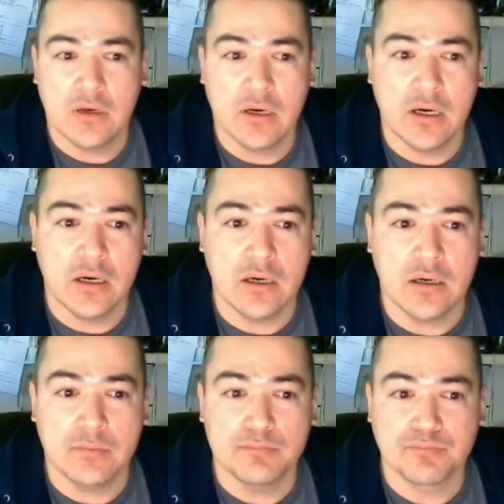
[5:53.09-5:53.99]

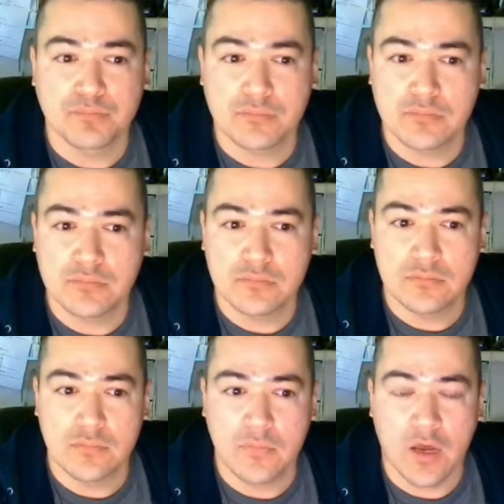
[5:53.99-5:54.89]
All
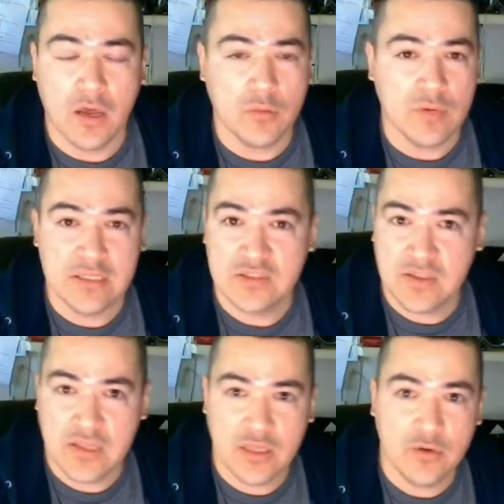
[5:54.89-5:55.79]
the ones
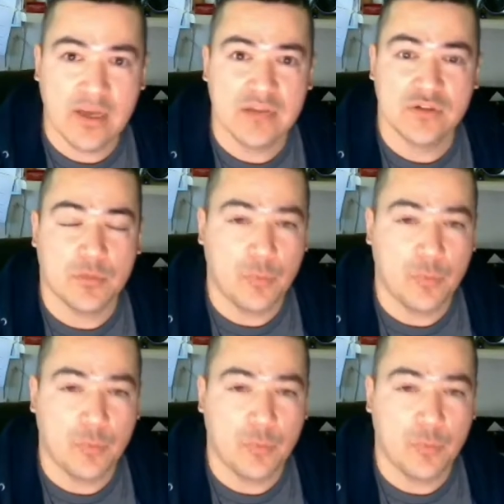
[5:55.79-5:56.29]
in the U.S.